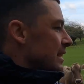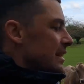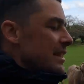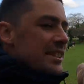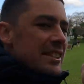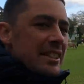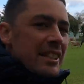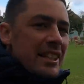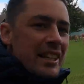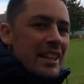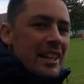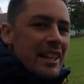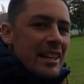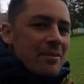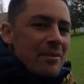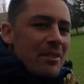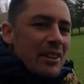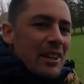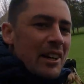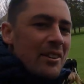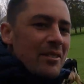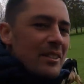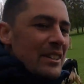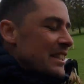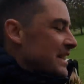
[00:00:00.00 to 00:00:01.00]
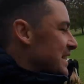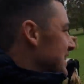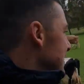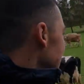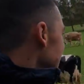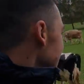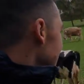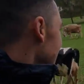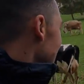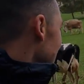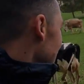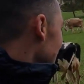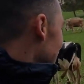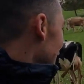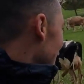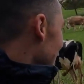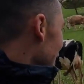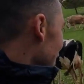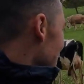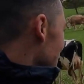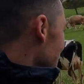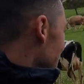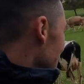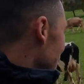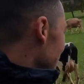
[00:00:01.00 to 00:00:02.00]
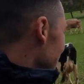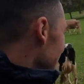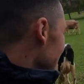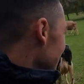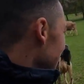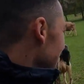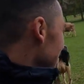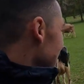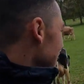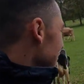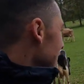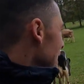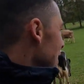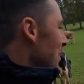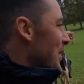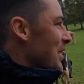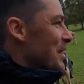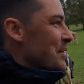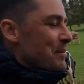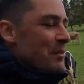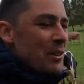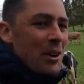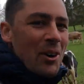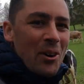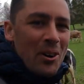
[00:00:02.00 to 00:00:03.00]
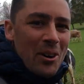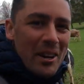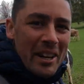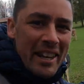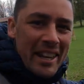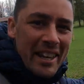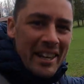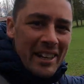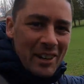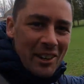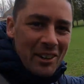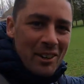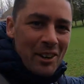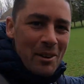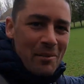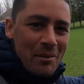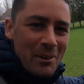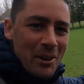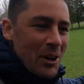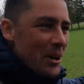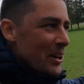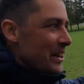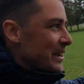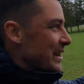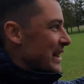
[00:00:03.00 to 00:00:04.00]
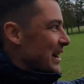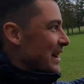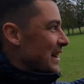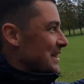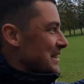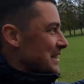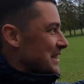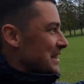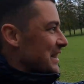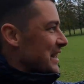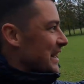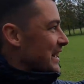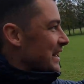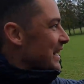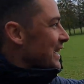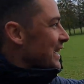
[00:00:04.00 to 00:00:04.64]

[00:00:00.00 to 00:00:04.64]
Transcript: you see him coming to say hello? No, I'm not Hitler, I'm not a Nazi.